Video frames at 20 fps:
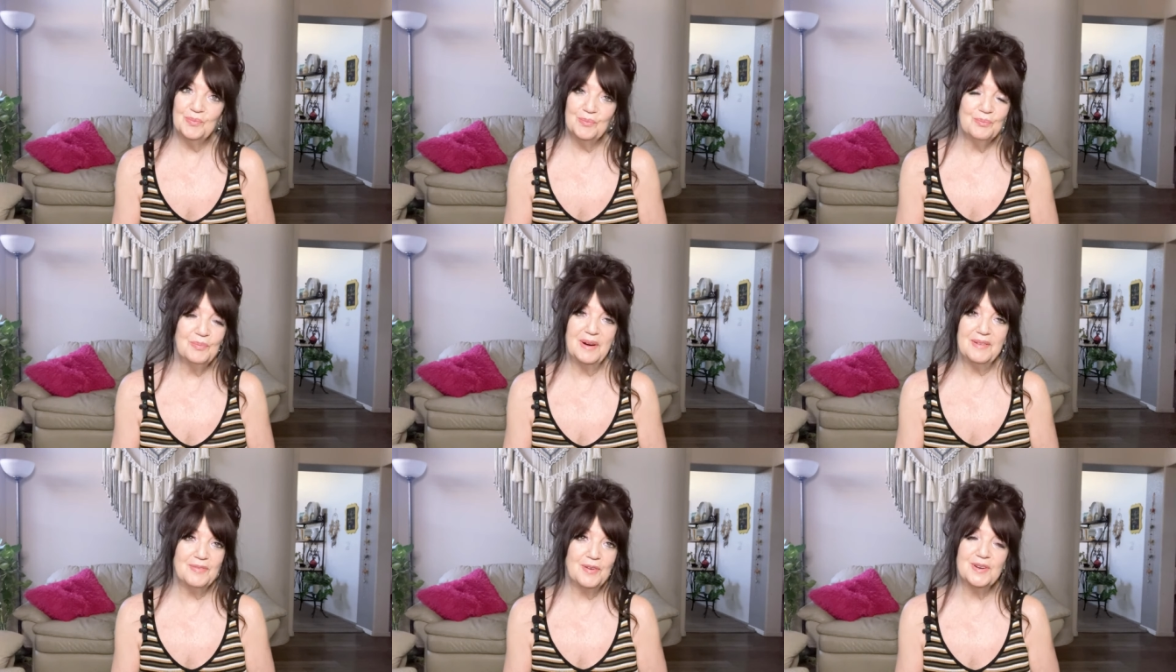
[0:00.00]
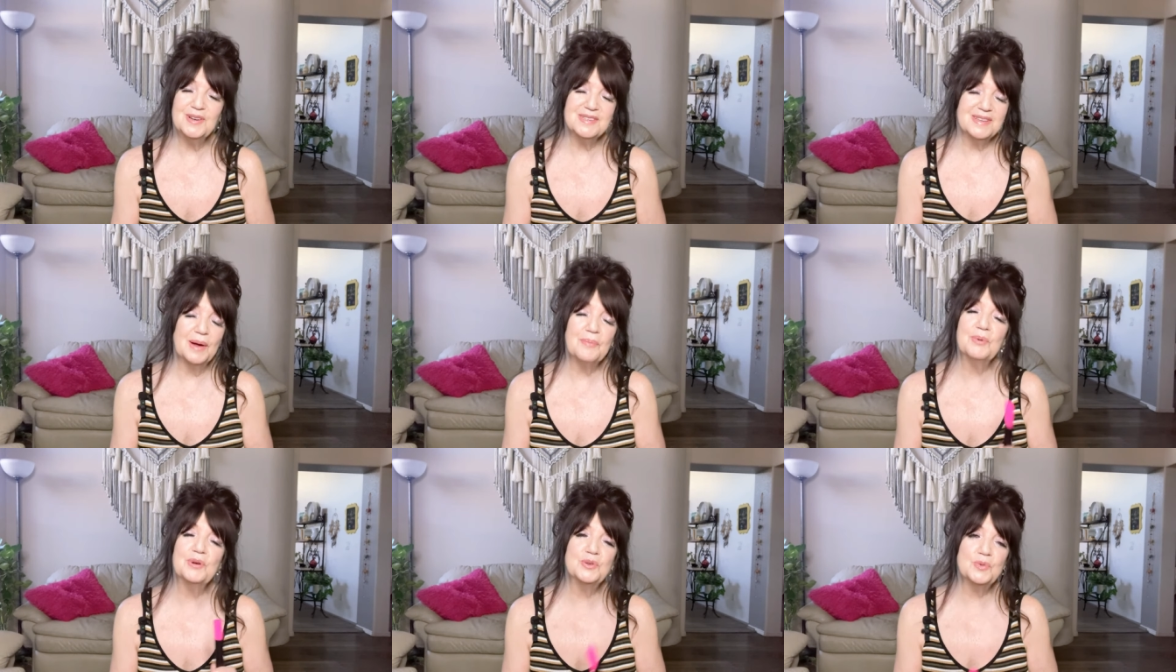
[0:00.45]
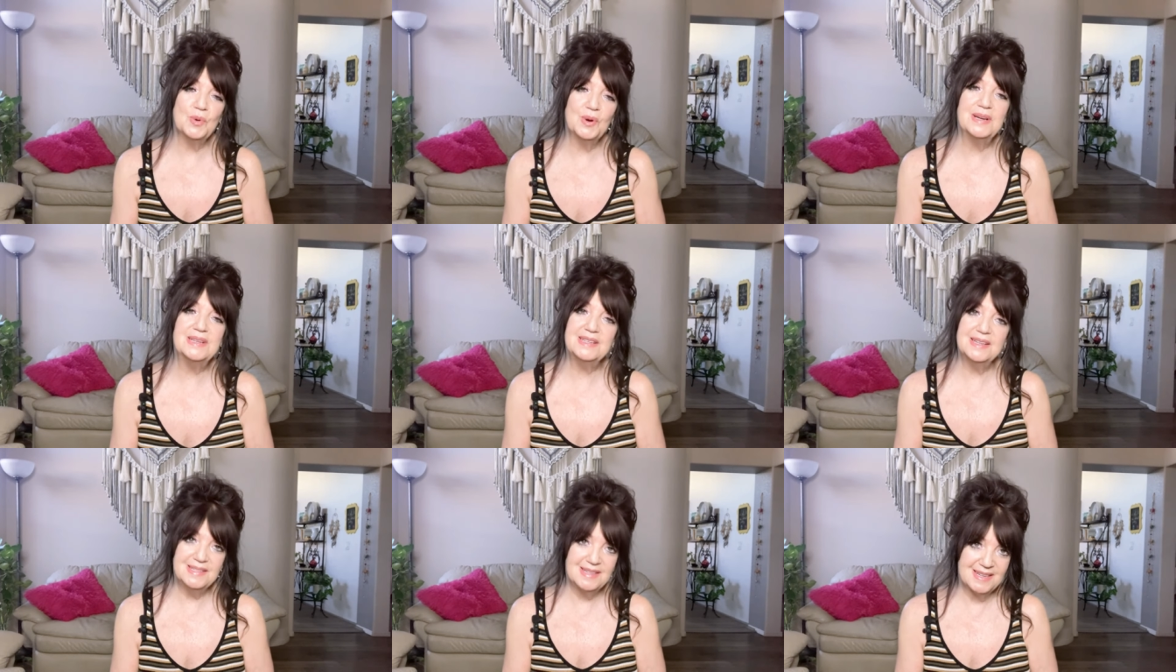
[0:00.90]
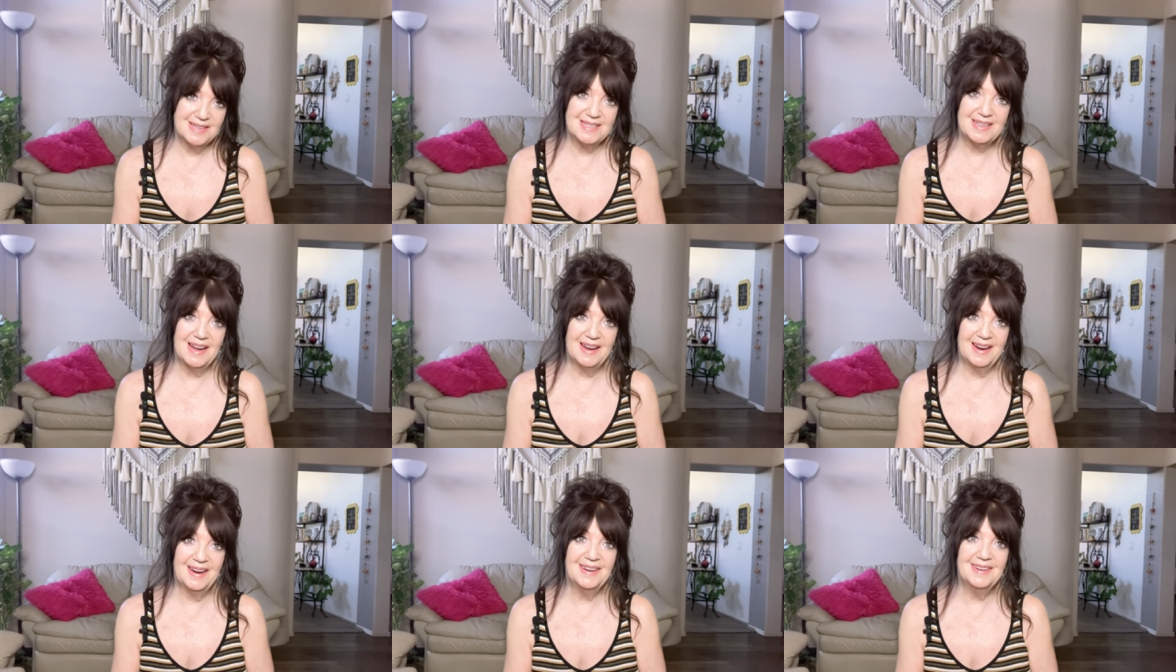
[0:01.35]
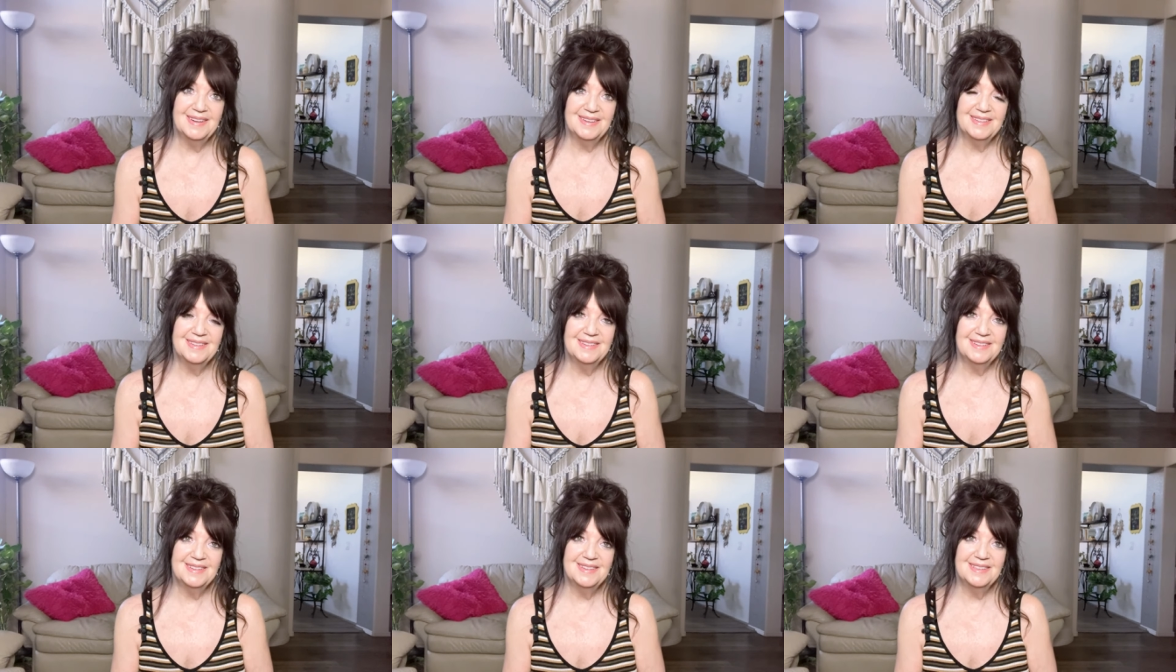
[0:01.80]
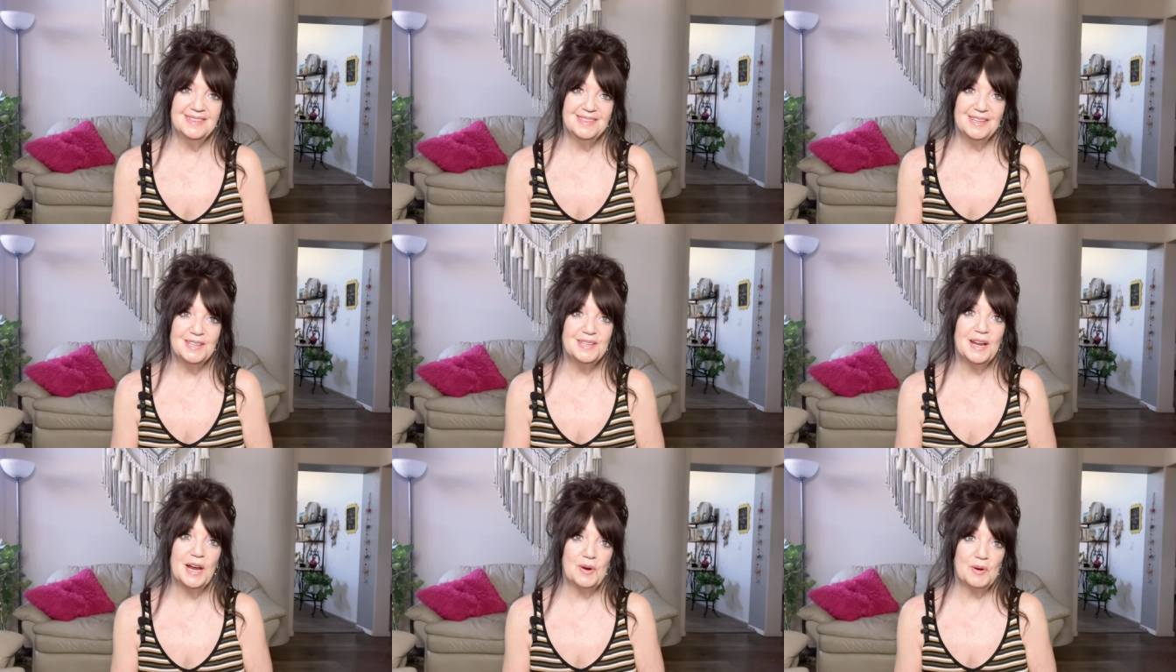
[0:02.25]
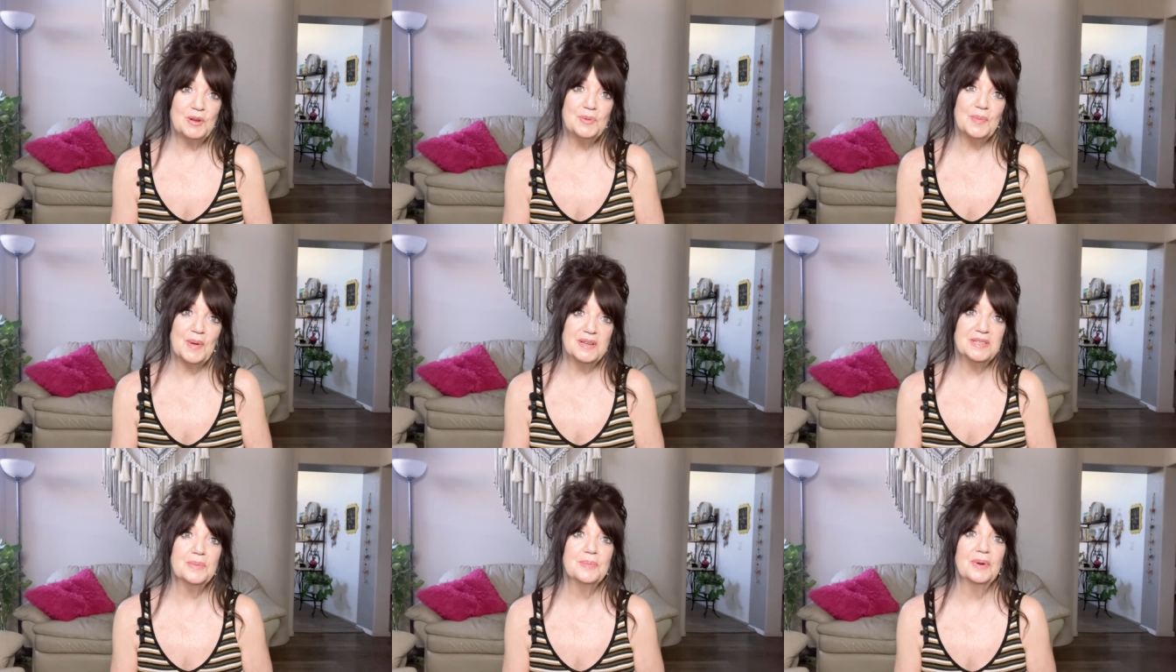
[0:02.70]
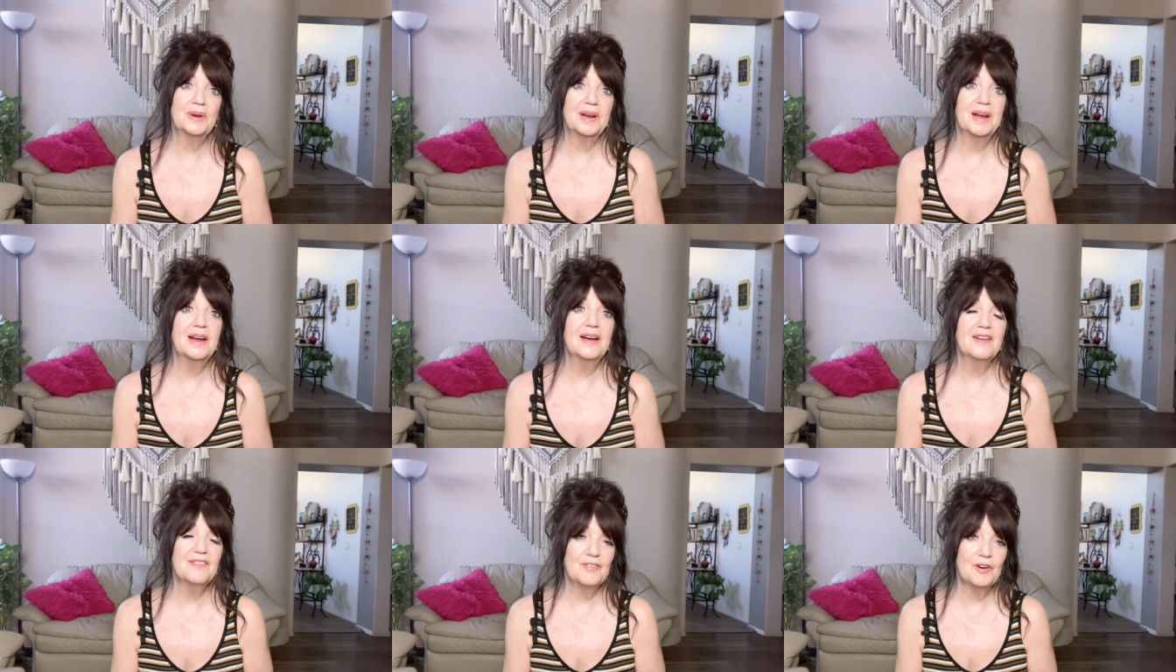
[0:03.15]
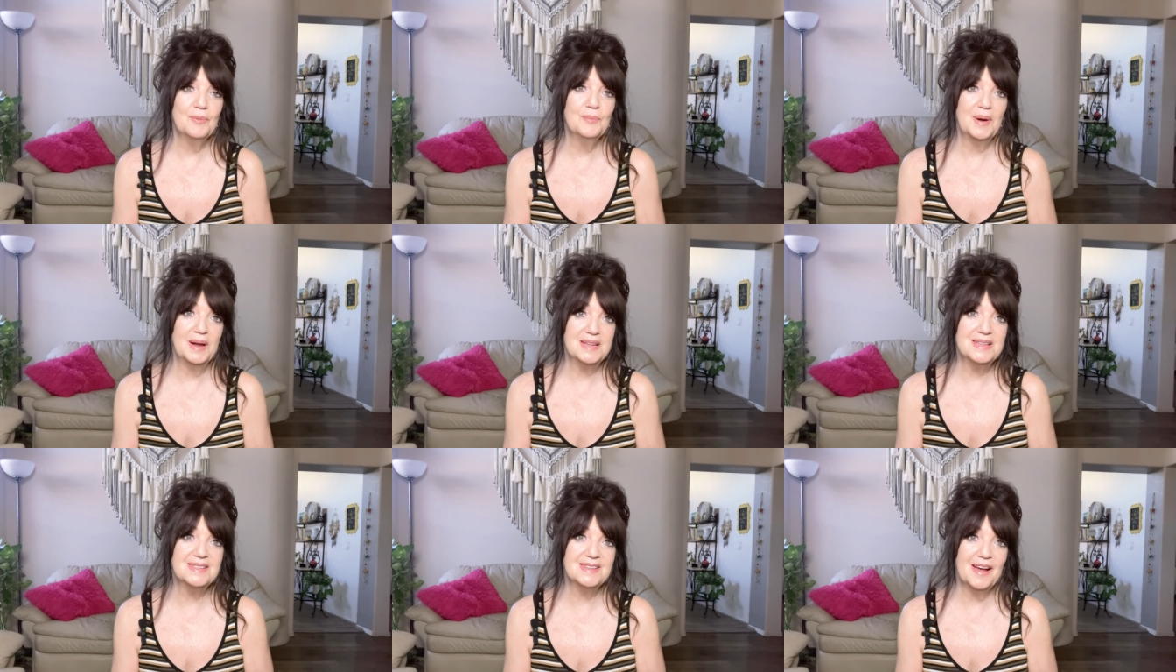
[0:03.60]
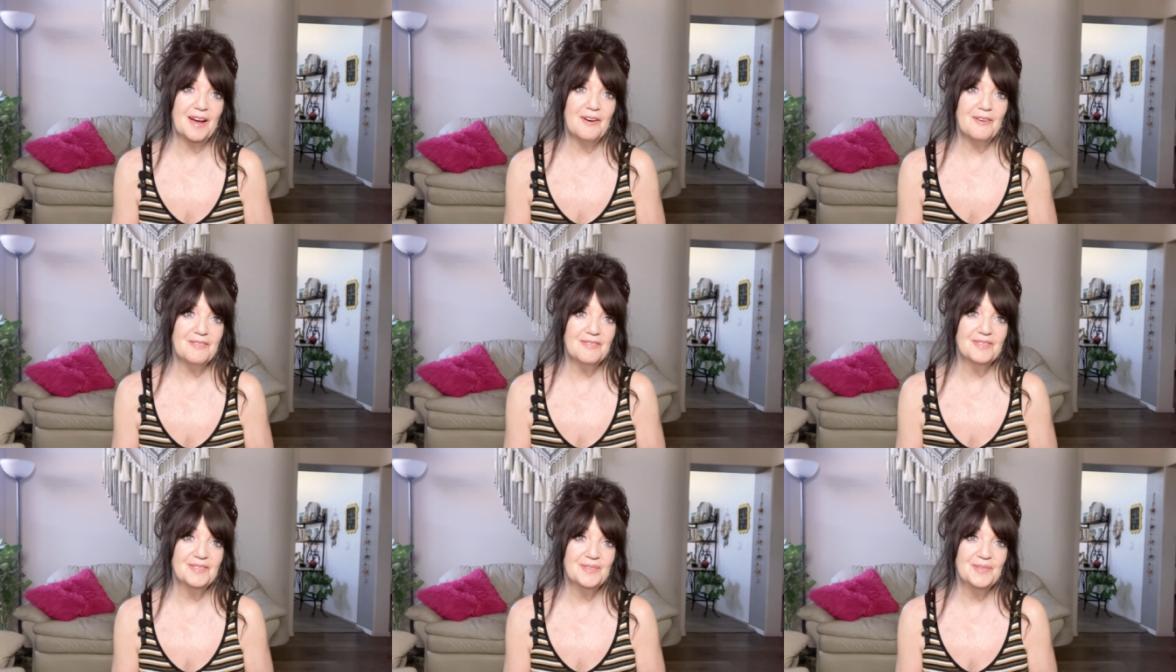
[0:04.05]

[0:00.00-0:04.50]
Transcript: my first step was really to decide to take responsibility for myself.